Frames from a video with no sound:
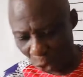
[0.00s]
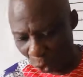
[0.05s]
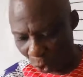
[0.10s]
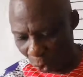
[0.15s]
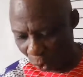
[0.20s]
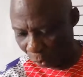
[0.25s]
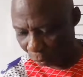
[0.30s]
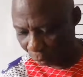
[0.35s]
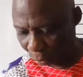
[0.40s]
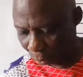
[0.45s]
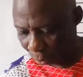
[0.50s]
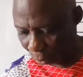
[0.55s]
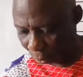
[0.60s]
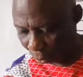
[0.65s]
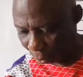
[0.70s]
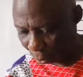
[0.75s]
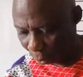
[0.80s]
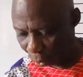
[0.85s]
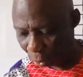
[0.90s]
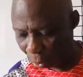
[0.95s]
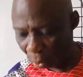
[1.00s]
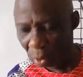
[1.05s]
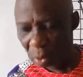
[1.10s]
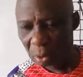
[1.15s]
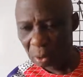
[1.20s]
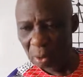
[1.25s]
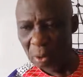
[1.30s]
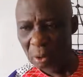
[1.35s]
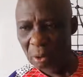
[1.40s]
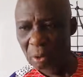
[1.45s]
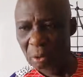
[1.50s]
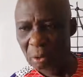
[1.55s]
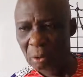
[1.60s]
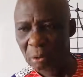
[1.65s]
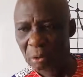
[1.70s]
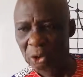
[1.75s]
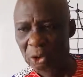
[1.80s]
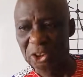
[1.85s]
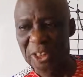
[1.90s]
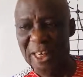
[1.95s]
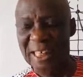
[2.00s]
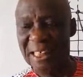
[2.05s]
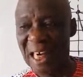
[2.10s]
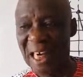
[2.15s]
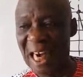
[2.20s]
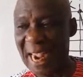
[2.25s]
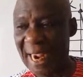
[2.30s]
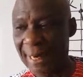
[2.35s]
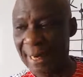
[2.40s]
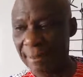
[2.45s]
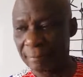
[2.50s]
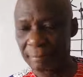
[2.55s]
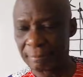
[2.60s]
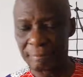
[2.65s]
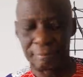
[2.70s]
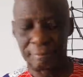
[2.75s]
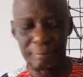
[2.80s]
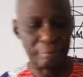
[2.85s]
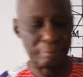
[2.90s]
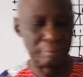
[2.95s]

came to straight line.